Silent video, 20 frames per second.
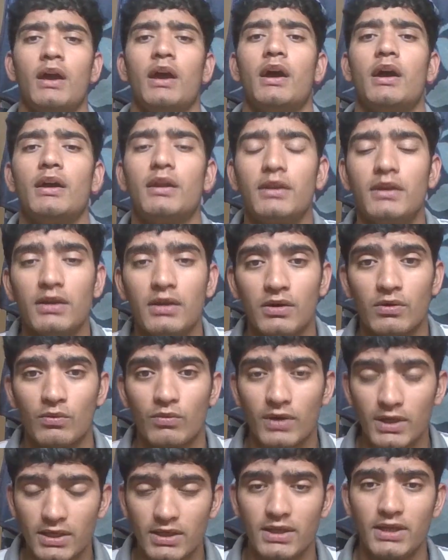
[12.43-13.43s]
And
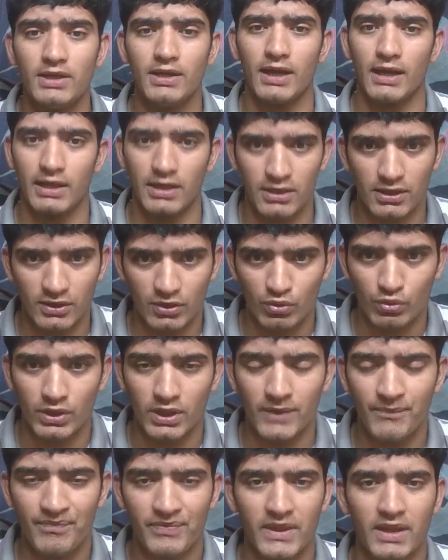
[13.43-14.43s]
what did I learn
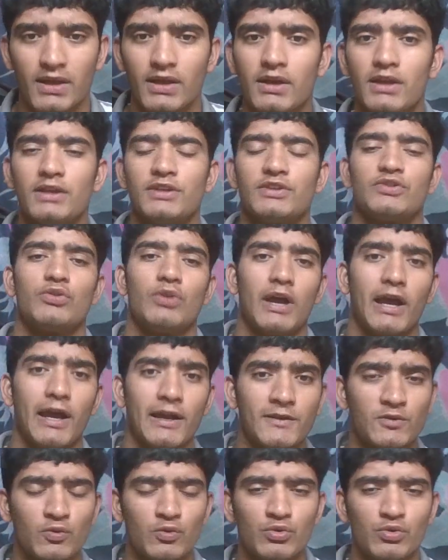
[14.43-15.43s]
today? So
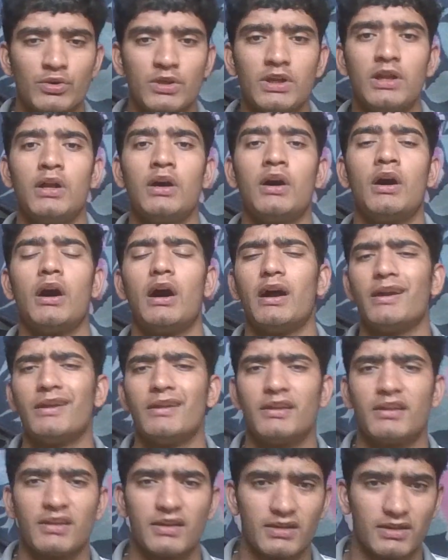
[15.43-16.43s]
as usual,
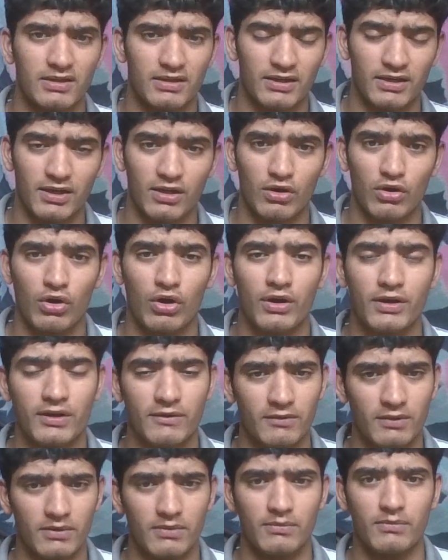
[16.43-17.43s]
I read a lot of
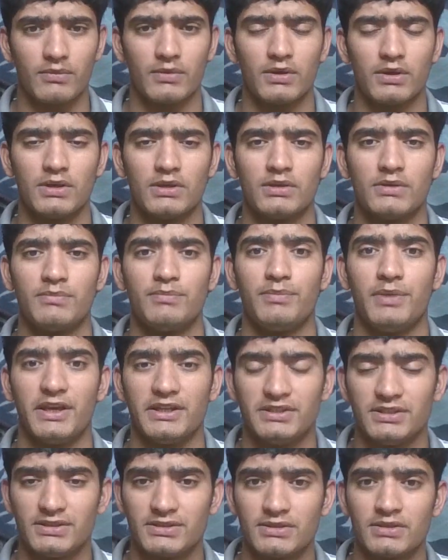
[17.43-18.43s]
the
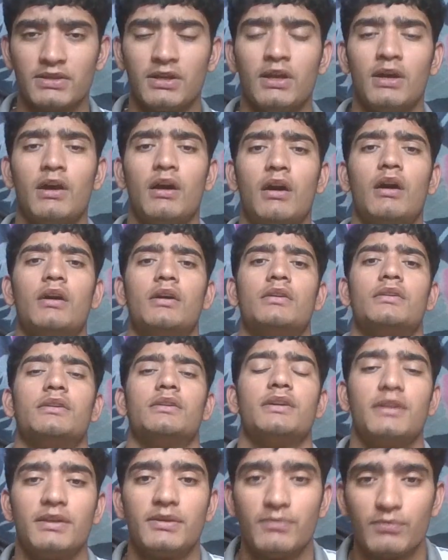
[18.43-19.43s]
pages
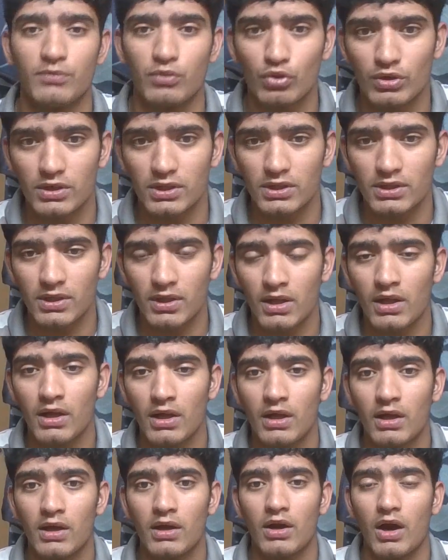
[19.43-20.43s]
in the book
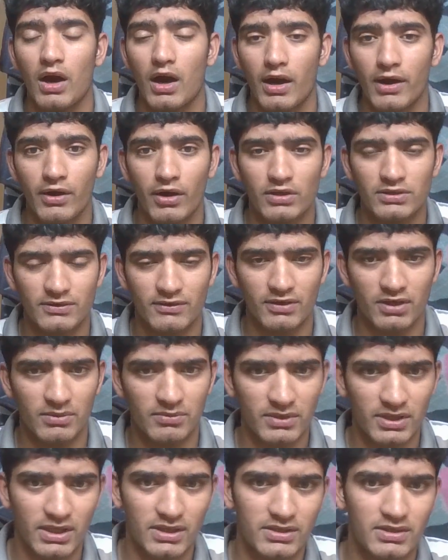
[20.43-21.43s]
Hard Knocks of the
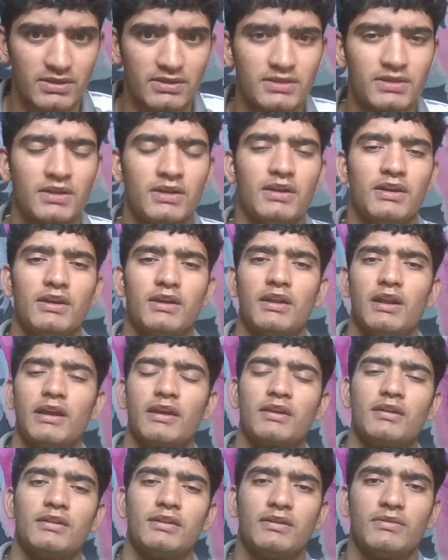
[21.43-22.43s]
Communications,
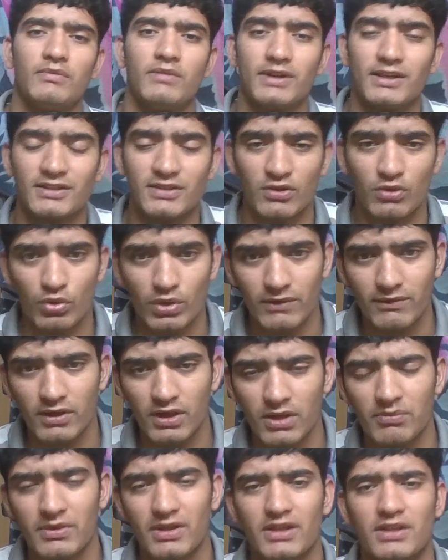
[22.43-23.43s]
like what is the role of the
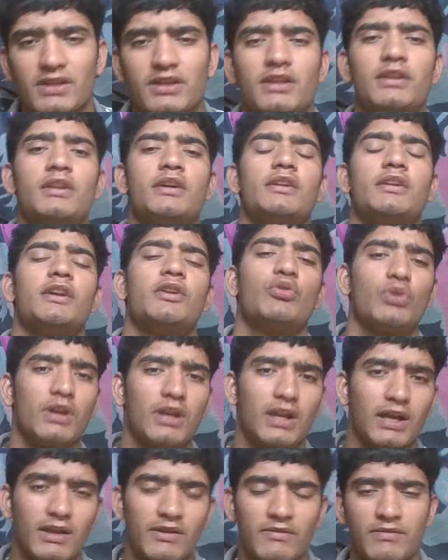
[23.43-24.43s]
communication in the day-to-day
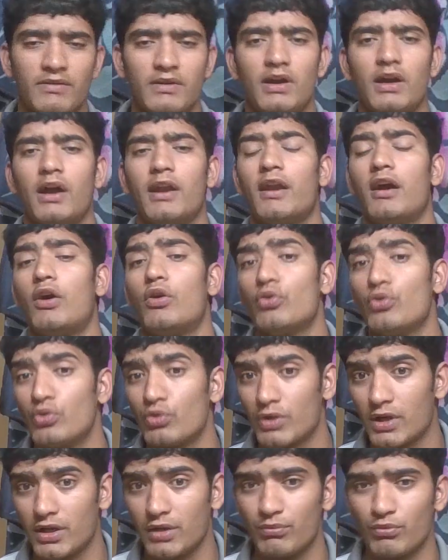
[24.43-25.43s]
life, how you
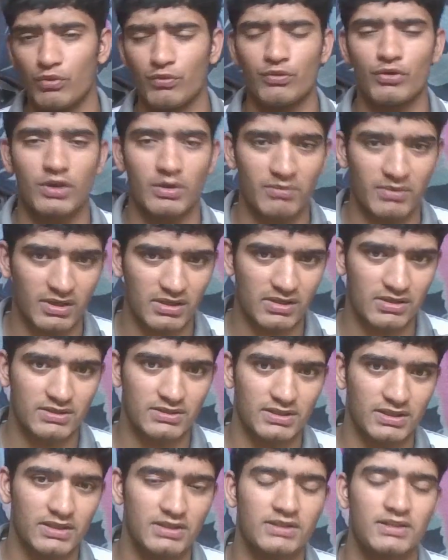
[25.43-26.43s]
can improve your communication
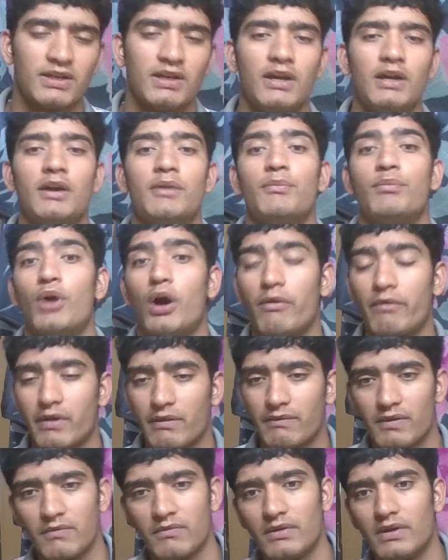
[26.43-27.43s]
skills, power
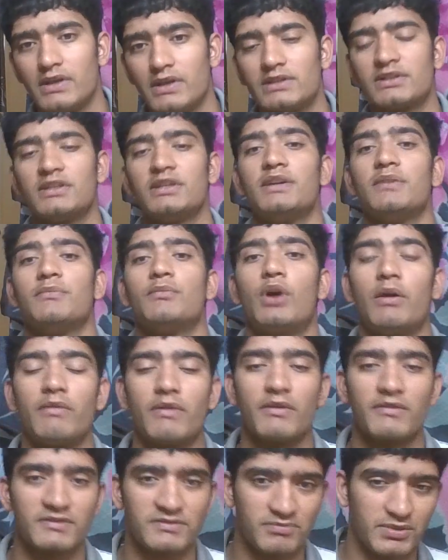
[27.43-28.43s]
of the words, power
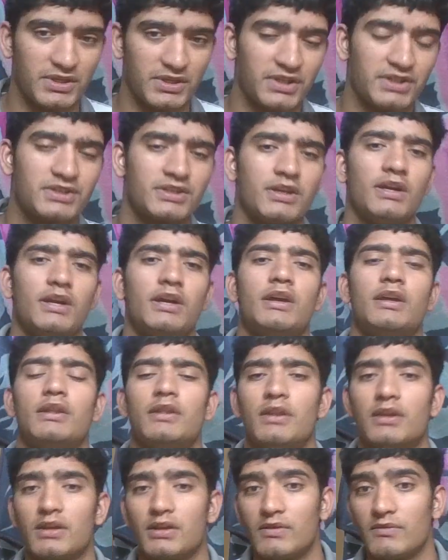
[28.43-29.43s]
of speech,
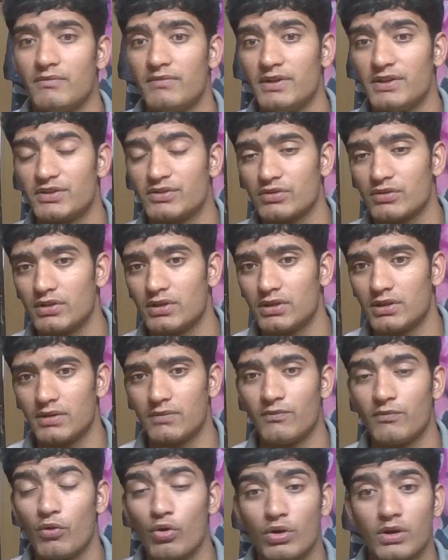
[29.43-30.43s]
then
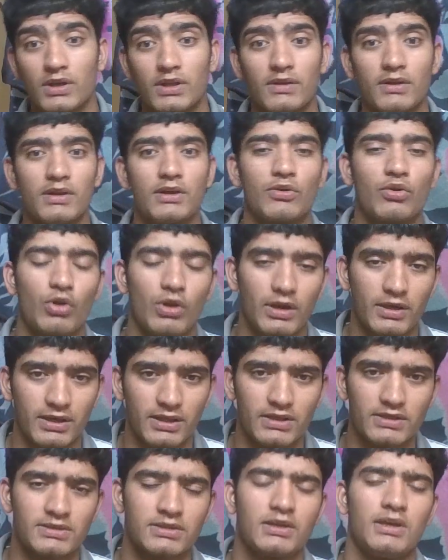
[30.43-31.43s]
vocal
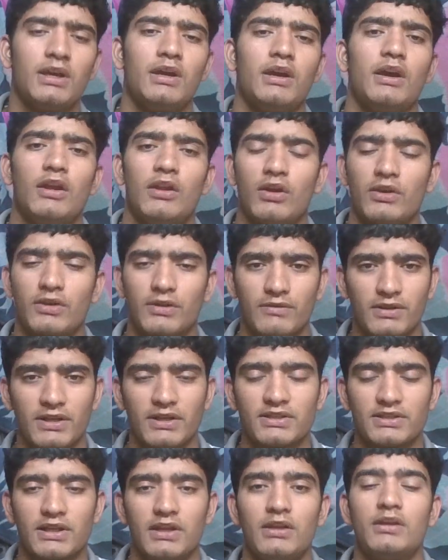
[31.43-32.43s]
qualities, a lot of the
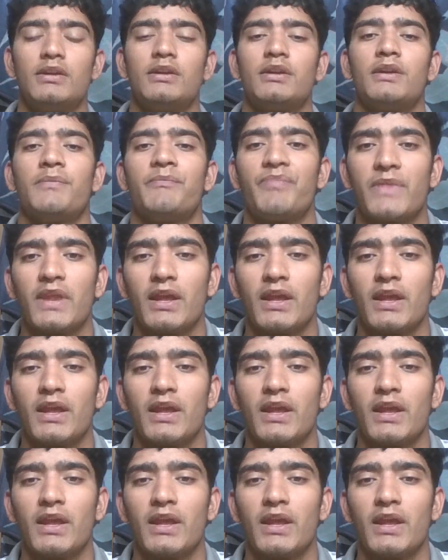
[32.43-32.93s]
things I learned.